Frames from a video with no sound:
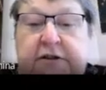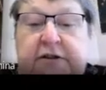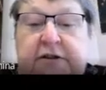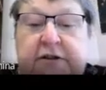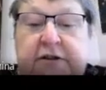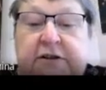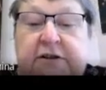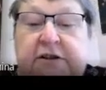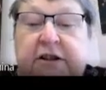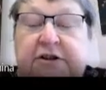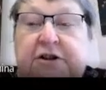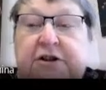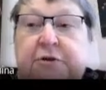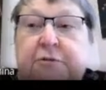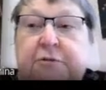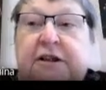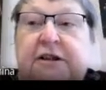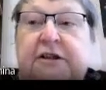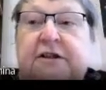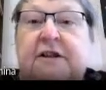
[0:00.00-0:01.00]
in such a
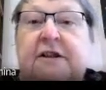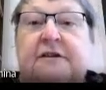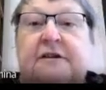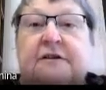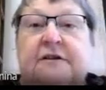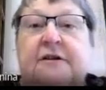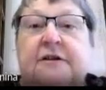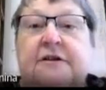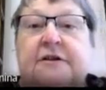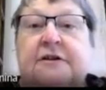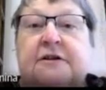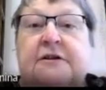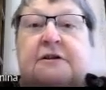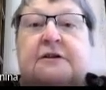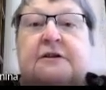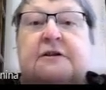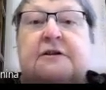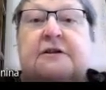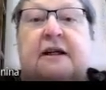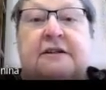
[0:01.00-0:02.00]
way that it is
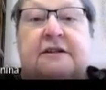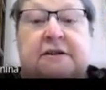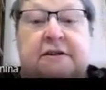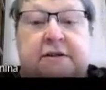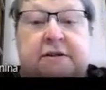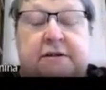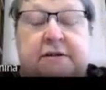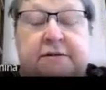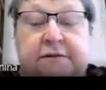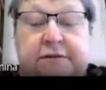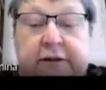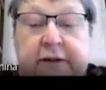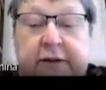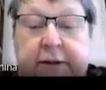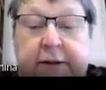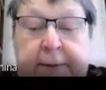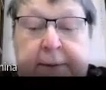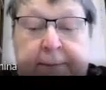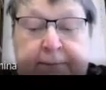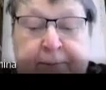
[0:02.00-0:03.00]
transitive.
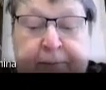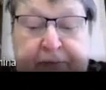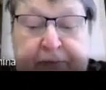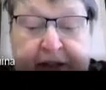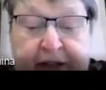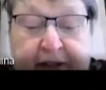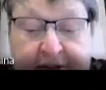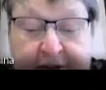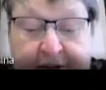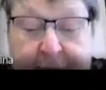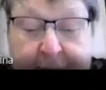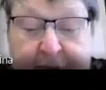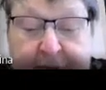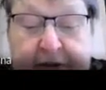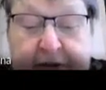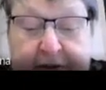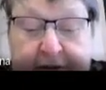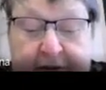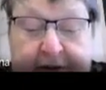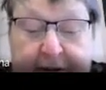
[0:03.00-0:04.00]
Does it
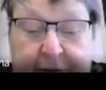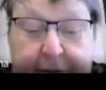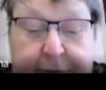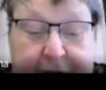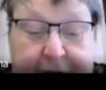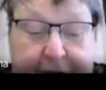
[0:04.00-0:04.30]
mean that we